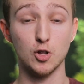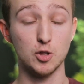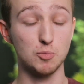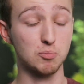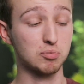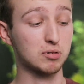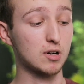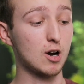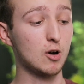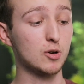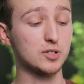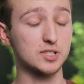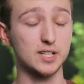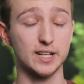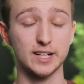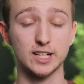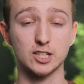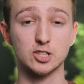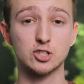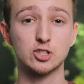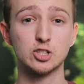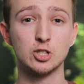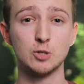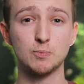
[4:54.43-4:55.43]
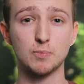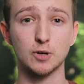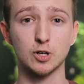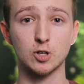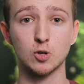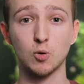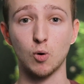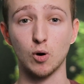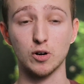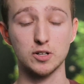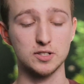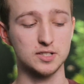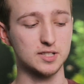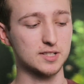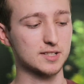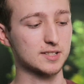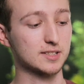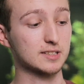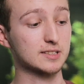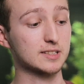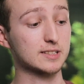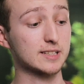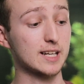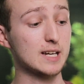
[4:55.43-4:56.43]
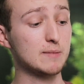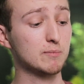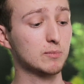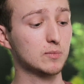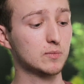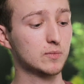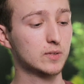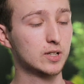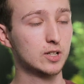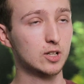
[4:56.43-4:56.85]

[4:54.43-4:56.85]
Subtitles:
The Pro is like a super coarse. This is the same